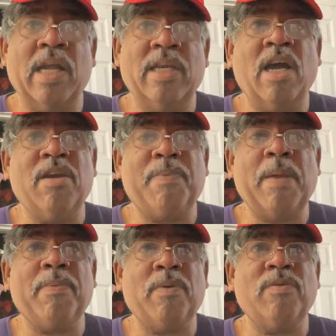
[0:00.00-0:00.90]
And other
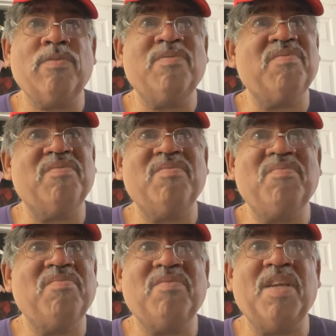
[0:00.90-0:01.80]
people who
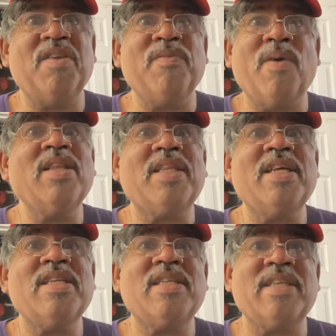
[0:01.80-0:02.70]
didn't want
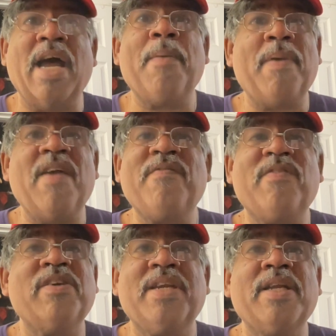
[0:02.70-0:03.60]
this now paying
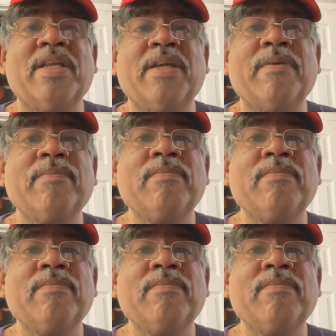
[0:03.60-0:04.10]
for it dearly.